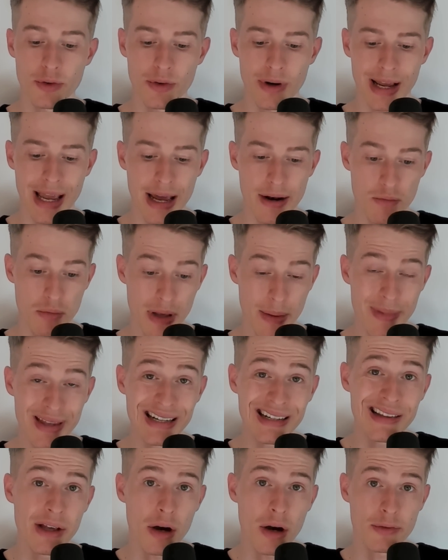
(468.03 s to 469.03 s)
again,
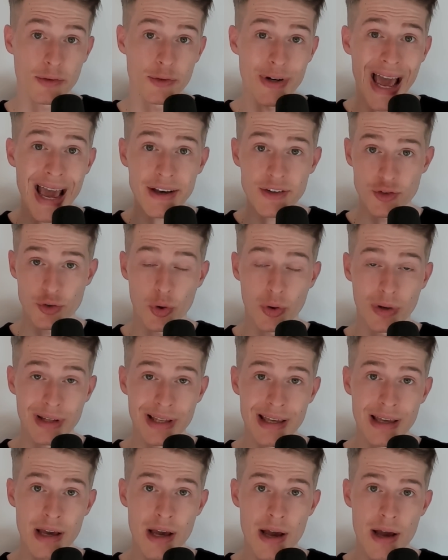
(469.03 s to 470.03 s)
immediately after
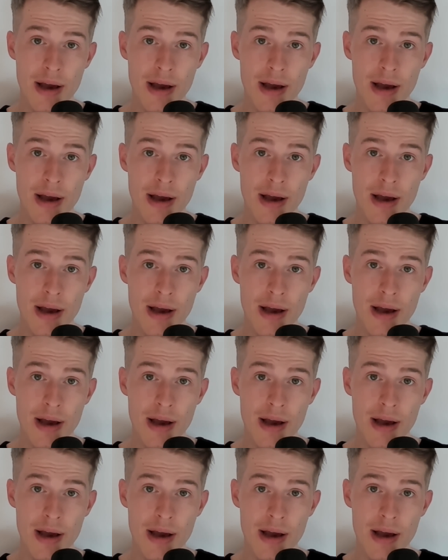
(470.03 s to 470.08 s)
externally,